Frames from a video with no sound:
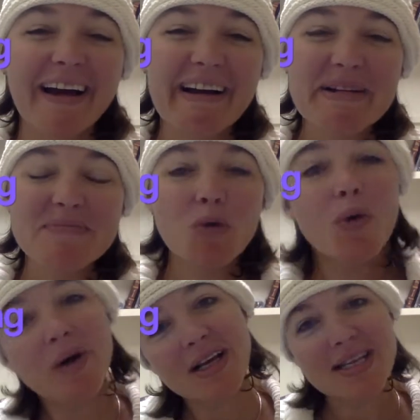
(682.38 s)

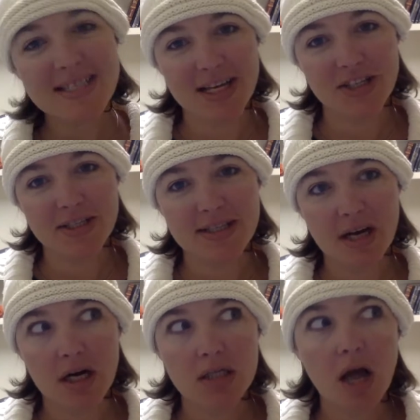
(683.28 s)
Well, one of the sessions
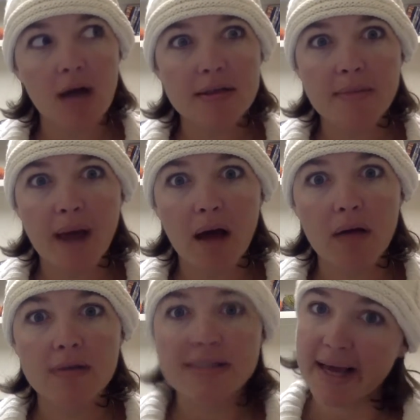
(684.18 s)
there talked about
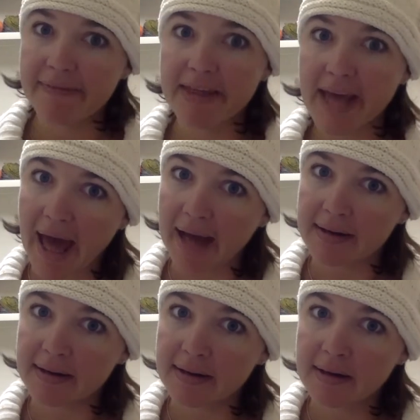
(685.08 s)
Save the Cat.